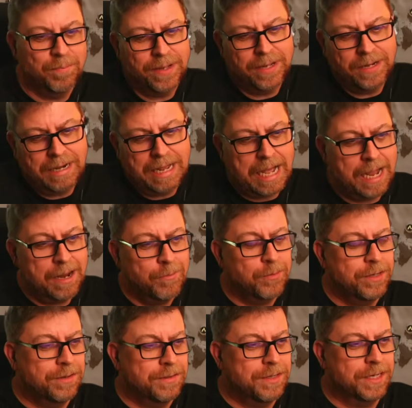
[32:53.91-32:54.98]
But I
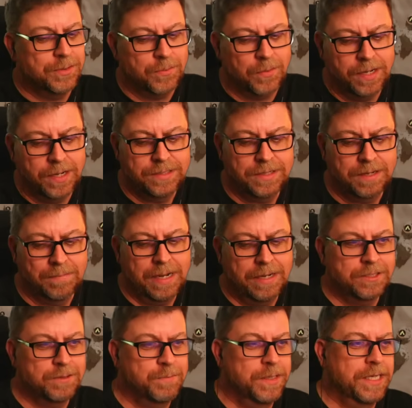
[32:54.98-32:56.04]
wouldn't think twice
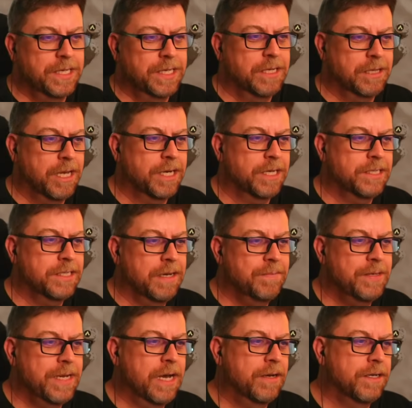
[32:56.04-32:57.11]
about spending a lot of
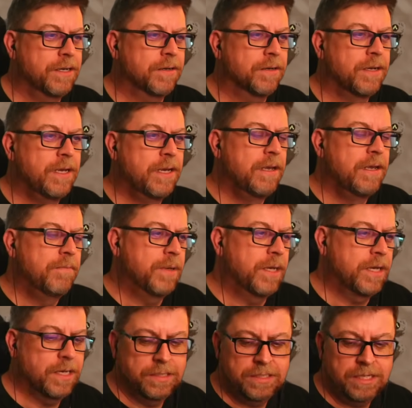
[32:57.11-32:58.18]
time down here,
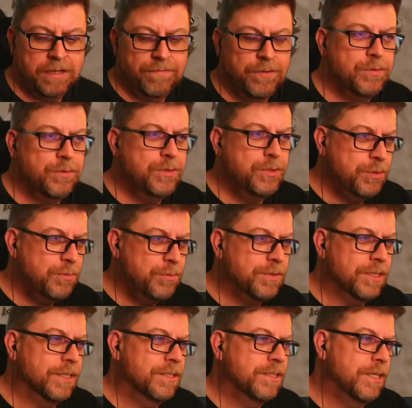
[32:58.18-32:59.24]
because if you do
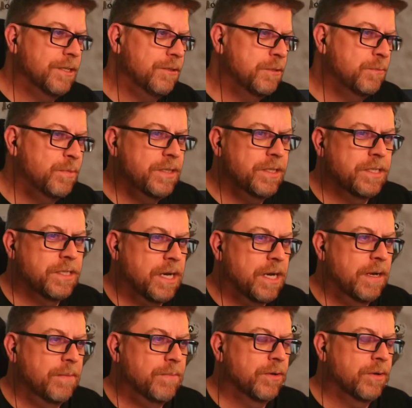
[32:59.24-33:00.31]
this and you spend the
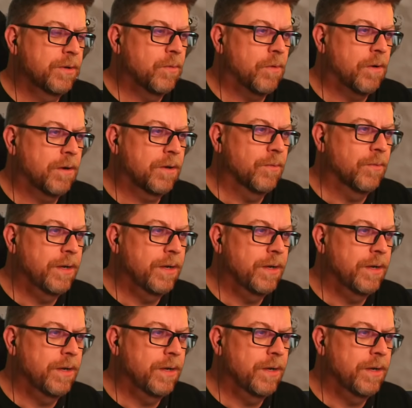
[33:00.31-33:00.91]
time, you're going to walk away